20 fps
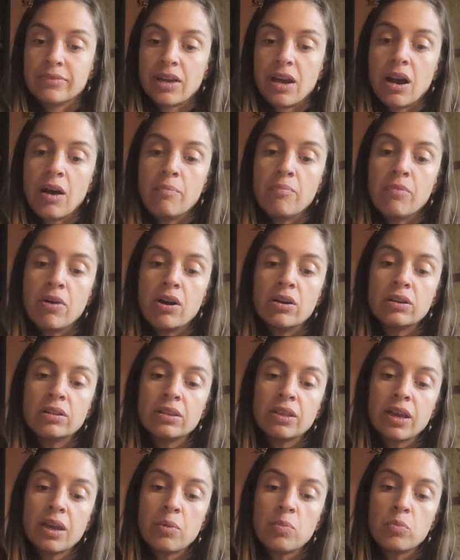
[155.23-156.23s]
Among
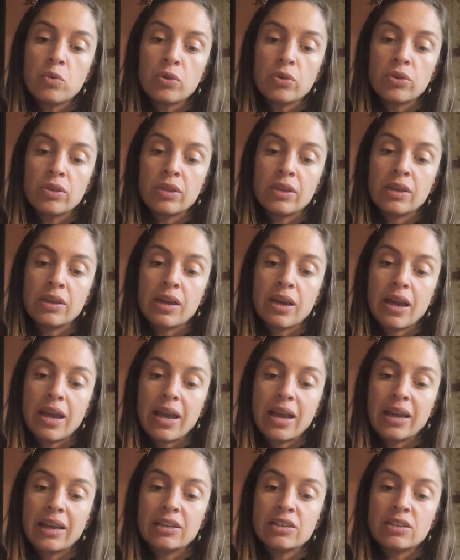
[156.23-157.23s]
them were the
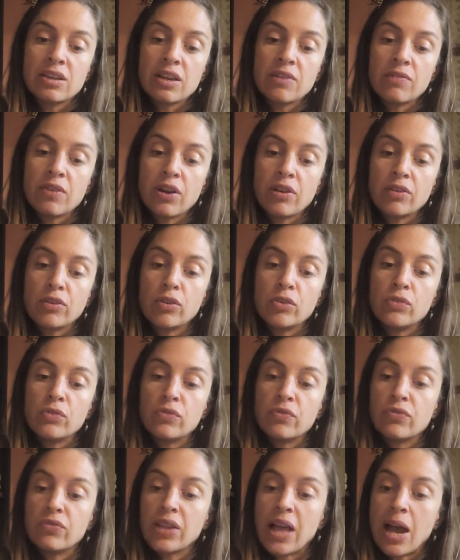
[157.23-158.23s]
antiviral
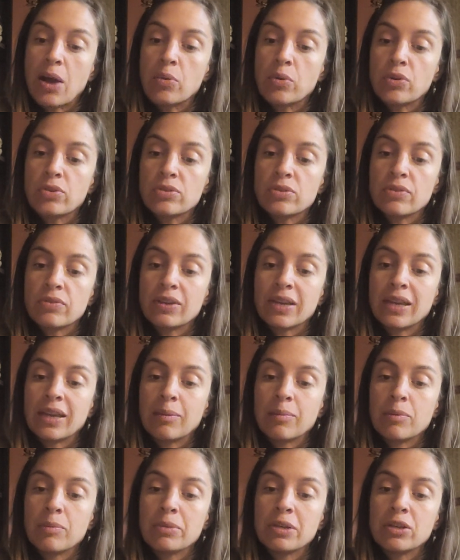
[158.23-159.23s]
flowers of
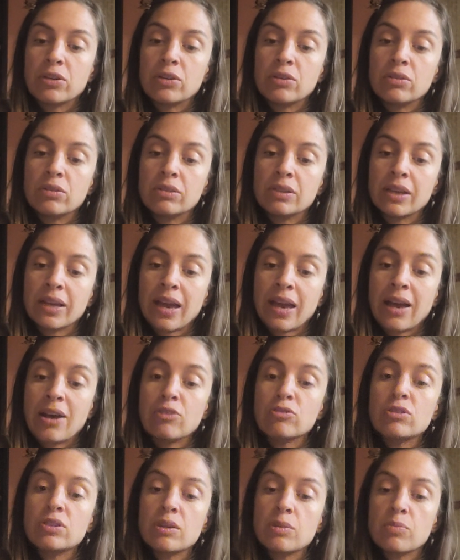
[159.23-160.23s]
chamomile,
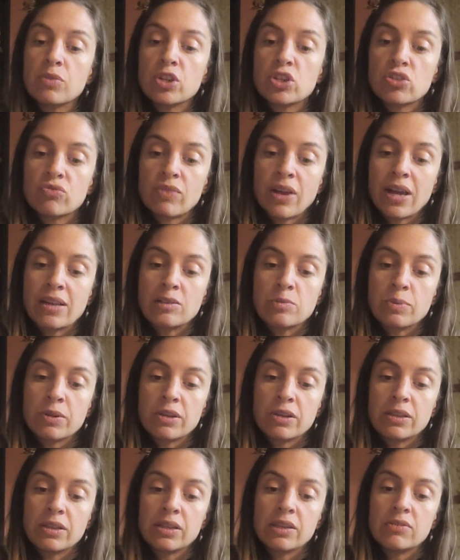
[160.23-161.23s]
calcium-rich
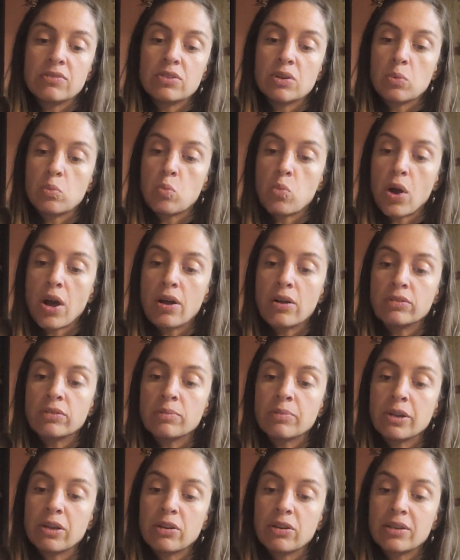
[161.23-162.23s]
raspberry leaves, and wild
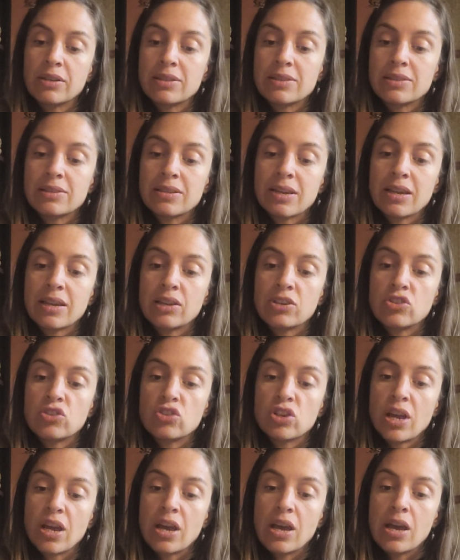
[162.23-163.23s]
American sage,
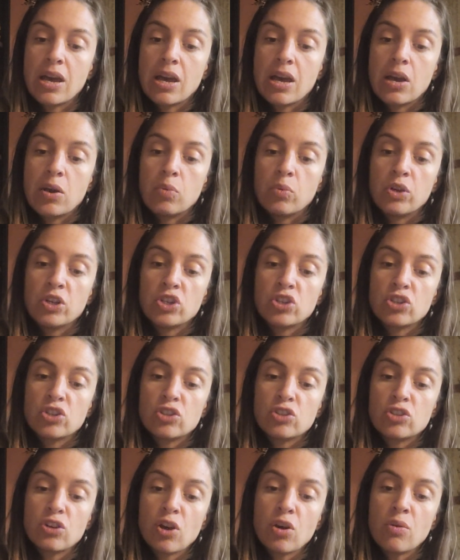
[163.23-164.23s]
which is
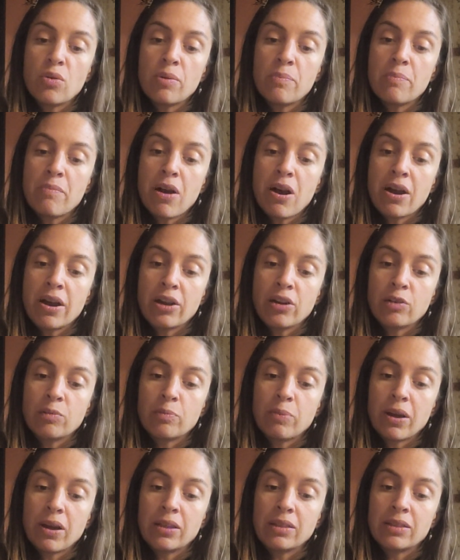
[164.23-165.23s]
so admired
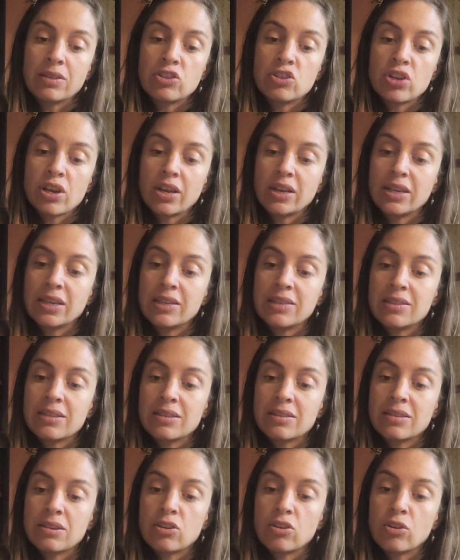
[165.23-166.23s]
by the Chinese
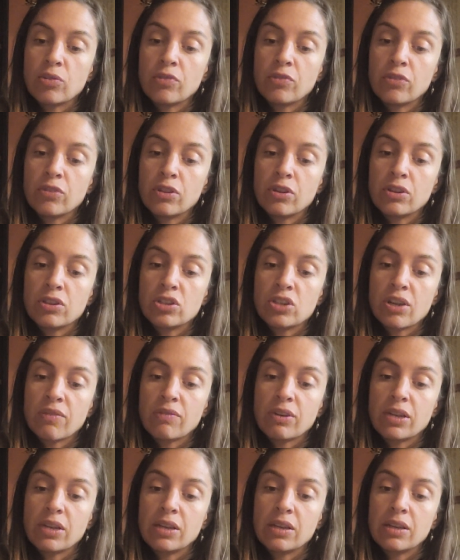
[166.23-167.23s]
as an herb for
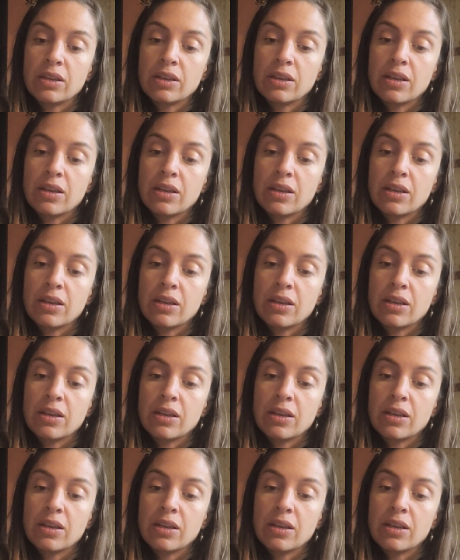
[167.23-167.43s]
longevity